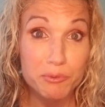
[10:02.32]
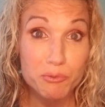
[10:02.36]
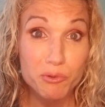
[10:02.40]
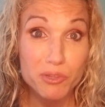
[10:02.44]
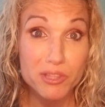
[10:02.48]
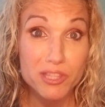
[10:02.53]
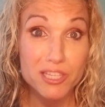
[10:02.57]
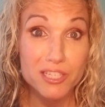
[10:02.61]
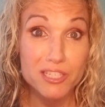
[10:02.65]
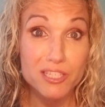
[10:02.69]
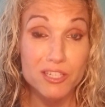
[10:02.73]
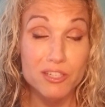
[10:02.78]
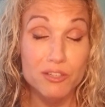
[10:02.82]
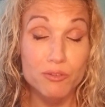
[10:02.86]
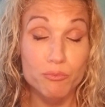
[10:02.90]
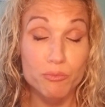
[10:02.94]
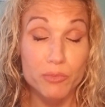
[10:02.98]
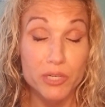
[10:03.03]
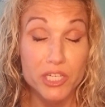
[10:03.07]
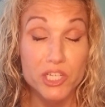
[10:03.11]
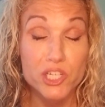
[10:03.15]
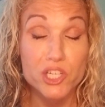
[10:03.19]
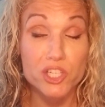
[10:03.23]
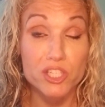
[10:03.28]
with it,
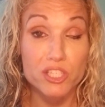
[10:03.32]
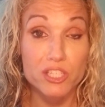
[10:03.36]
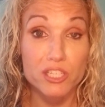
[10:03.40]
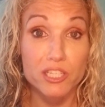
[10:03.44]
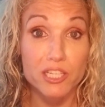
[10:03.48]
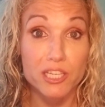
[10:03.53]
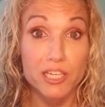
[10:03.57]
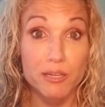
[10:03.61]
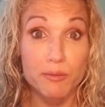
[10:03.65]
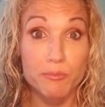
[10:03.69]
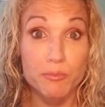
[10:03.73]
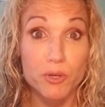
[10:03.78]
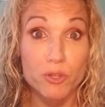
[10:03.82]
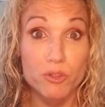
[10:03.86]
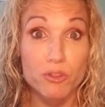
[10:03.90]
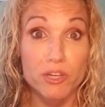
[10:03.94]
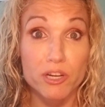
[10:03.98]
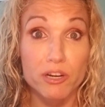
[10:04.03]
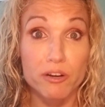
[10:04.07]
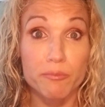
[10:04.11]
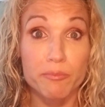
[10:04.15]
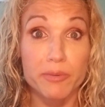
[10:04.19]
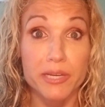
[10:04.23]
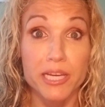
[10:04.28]
which is a
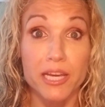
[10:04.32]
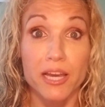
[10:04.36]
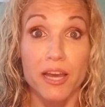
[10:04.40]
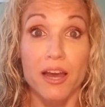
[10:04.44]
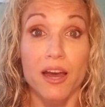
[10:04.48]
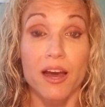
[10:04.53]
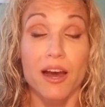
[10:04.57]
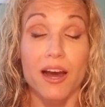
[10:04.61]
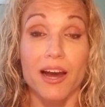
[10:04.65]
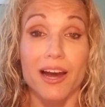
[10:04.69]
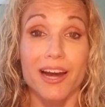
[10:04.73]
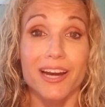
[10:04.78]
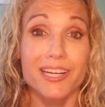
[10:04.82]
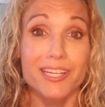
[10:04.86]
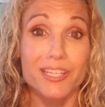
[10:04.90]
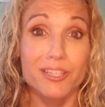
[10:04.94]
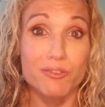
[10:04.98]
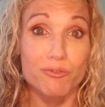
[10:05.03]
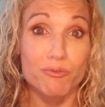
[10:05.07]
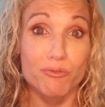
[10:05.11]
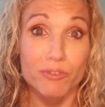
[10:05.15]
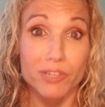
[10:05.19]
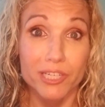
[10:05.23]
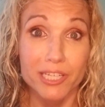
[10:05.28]
chemotherapy. I
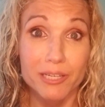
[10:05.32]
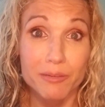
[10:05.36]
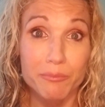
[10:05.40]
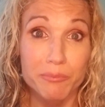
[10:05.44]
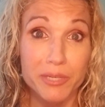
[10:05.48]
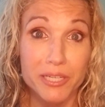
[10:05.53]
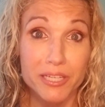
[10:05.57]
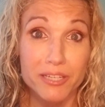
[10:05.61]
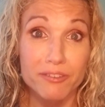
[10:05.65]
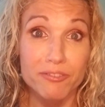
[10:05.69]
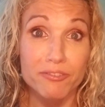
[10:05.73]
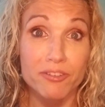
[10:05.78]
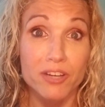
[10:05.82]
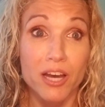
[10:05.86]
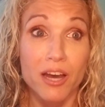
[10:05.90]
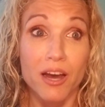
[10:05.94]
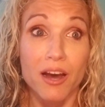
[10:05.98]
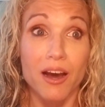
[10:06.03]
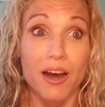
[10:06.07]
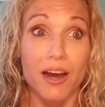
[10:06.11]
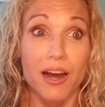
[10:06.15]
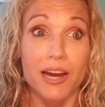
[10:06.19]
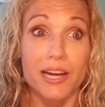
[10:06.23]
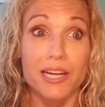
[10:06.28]
did Rebif.
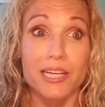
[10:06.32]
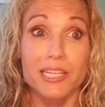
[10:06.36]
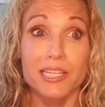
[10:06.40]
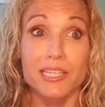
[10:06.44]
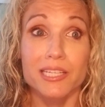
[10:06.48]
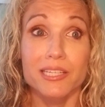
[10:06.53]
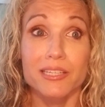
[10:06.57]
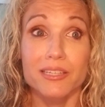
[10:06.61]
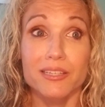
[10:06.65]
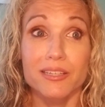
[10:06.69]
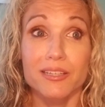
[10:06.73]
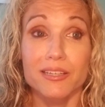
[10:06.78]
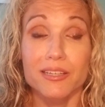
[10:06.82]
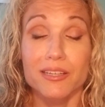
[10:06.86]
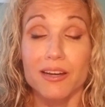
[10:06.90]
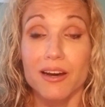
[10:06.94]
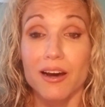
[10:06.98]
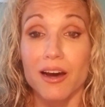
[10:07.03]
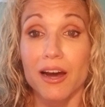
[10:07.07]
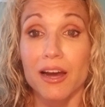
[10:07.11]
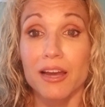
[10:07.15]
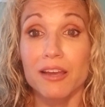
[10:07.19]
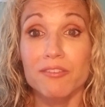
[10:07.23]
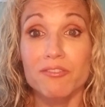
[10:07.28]
I did
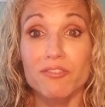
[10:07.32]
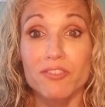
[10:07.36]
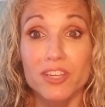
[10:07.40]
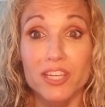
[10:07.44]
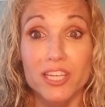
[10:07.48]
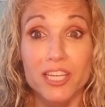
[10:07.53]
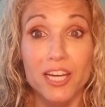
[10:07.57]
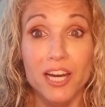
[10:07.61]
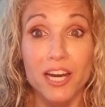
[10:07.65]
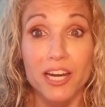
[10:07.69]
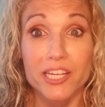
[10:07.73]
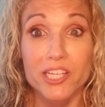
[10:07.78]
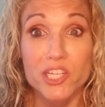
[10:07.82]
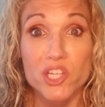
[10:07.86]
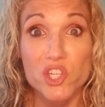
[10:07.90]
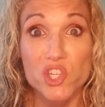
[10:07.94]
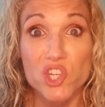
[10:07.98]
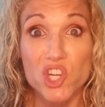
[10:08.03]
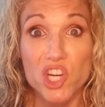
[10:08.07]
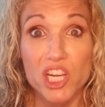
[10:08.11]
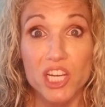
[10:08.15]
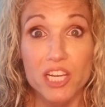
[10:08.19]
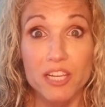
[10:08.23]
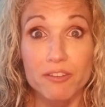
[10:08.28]

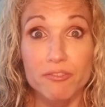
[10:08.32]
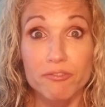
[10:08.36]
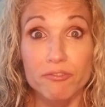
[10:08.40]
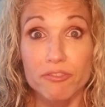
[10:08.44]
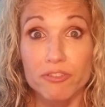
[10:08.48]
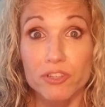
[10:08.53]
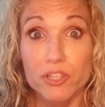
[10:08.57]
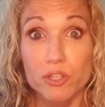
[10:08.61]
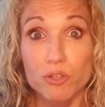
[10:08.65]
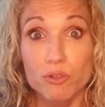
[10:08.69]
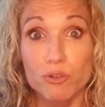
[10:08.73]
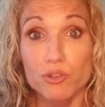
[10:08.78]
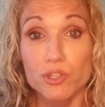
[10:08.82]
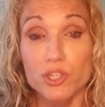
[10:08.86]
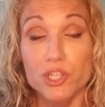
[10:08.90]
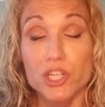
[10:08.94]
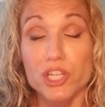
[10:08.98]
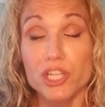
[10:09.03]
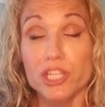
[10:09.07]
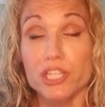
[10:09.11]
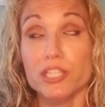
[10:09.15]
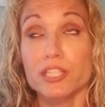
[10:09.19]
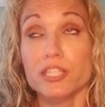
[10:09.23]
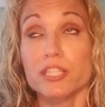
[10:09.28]
IVIG
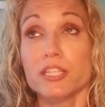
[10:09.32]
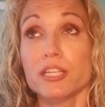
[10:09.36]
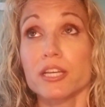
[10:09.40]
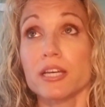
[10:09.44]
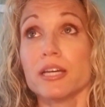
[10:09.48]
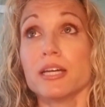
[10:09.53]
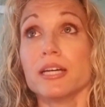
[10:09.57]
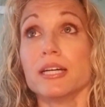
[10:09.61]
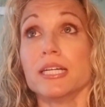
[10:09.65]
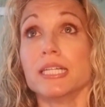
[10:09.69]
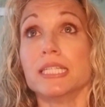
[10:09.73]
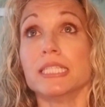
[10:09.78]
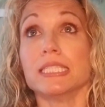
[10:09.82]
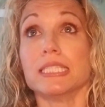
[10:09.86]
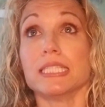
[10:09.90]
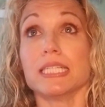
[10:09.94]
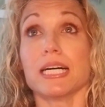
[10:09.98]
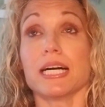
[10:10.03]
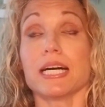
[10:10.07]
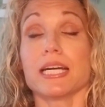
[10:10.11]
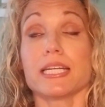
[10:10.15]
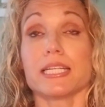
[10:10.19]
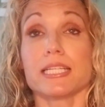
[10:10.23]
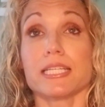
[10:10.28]
infusions.
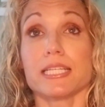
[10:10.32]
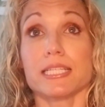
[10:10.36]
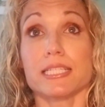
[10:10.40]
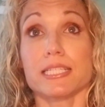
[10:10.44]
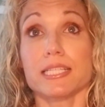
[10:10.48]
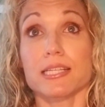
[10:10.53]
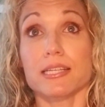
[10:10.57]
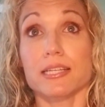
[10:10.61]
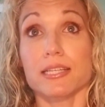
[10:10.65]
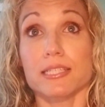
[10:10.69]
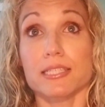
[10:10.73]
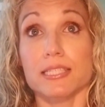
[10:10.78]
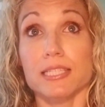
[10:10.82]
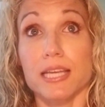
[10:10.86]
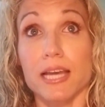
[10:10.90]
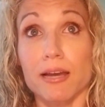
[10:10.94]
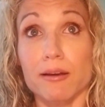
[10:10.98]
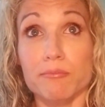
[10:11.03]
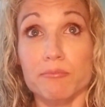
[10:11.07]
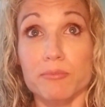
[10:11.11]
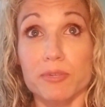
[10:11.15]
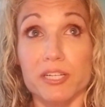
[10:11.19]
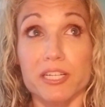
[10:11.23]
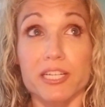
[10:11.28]
I did
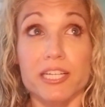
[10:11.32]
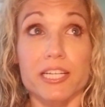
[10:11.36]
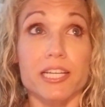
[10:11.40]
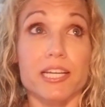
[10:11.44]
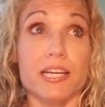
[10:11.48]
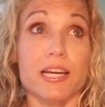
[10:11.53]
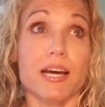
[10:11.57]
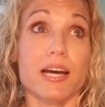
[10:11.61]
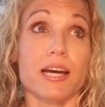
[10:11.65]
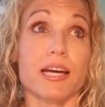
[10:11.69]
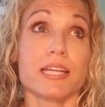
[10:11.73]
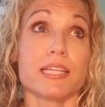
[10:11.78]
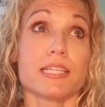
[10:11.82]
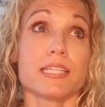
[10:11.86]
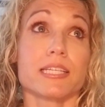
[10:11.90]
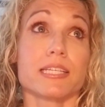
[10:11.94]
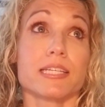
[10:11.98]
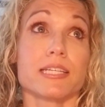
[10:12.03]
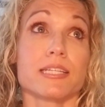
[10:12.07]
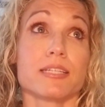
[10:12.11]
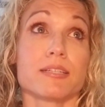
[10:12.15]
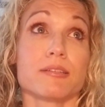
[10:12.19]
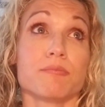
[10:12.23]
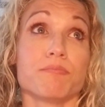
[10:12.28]
Tysabri. I
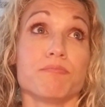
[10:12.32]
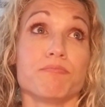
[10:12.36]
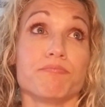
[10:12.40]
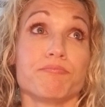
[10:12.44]
did